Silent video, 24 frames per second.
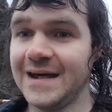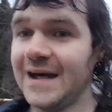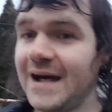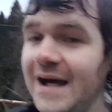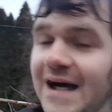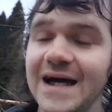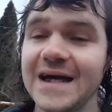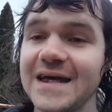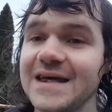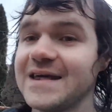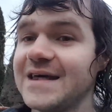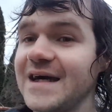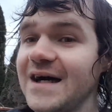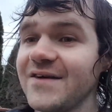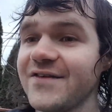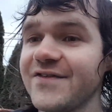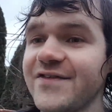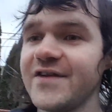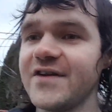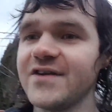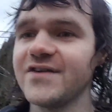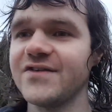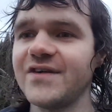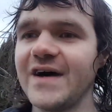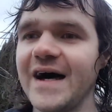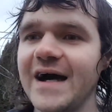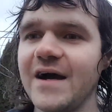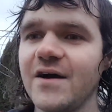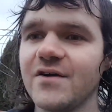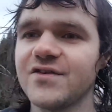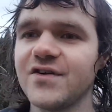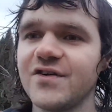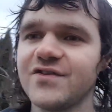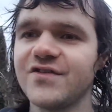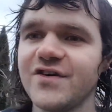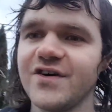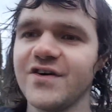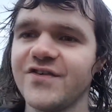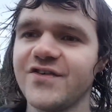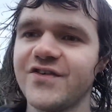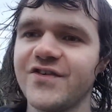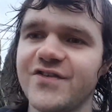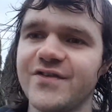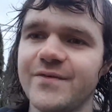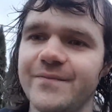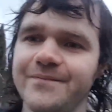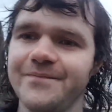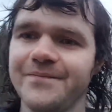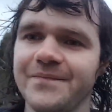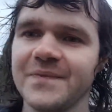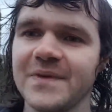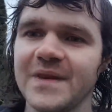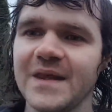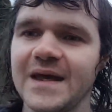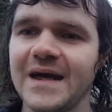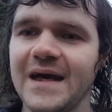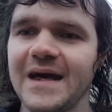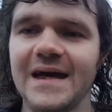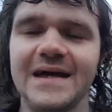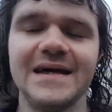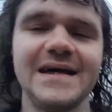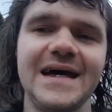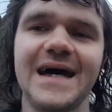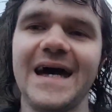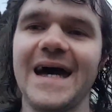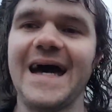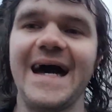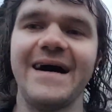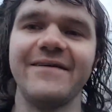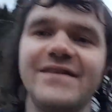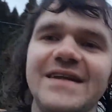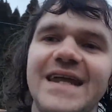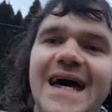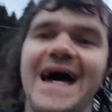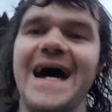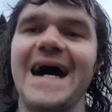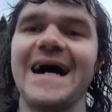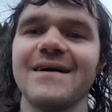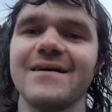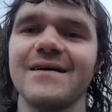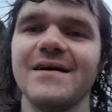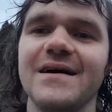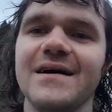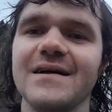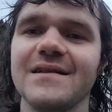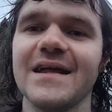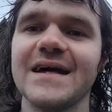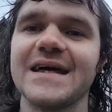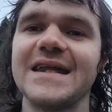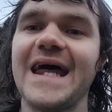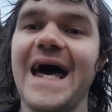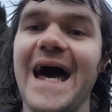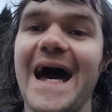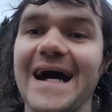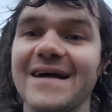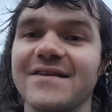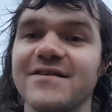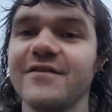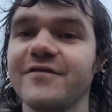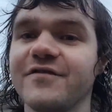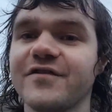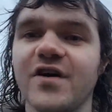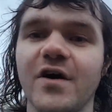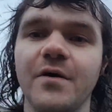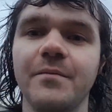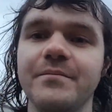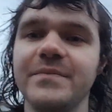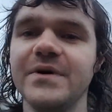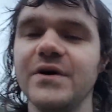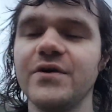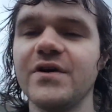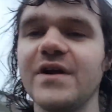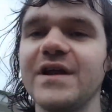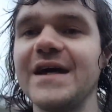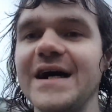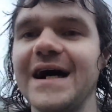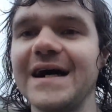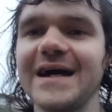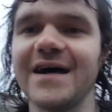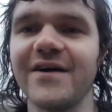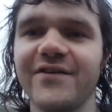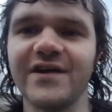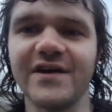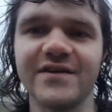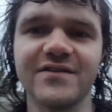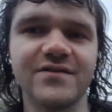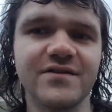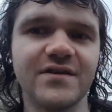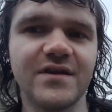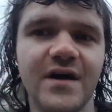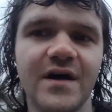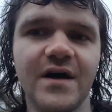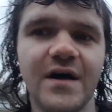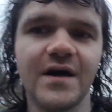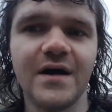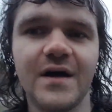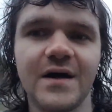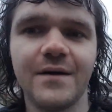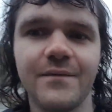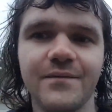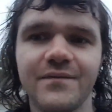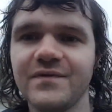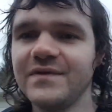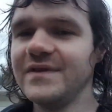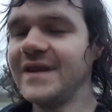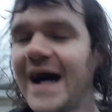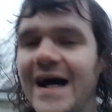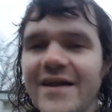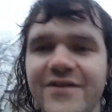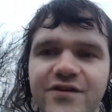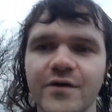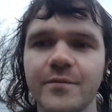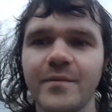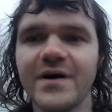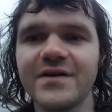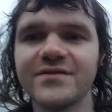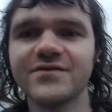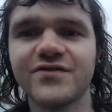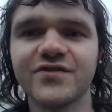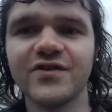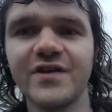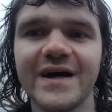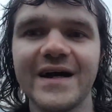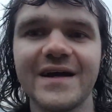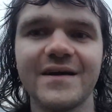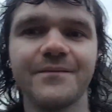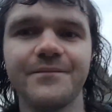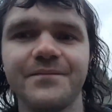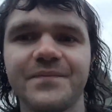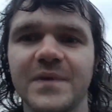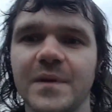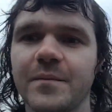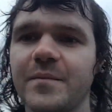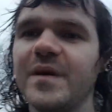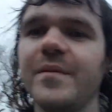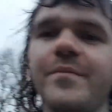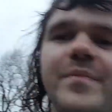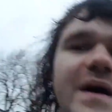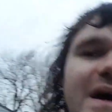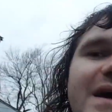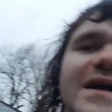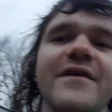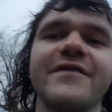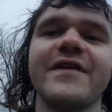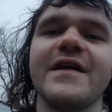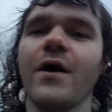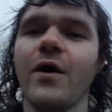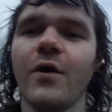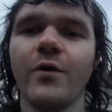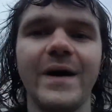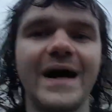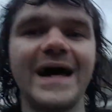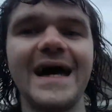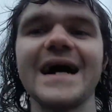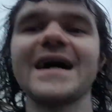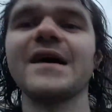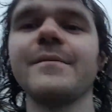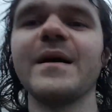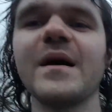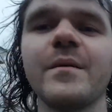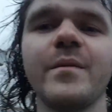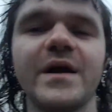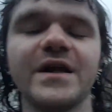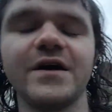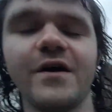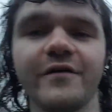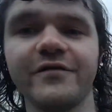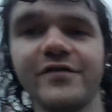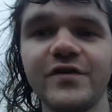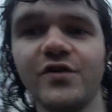I guess, the desire to just have an active community, I guess. Like, not so much like be big enough that, oh, hey, I can make money off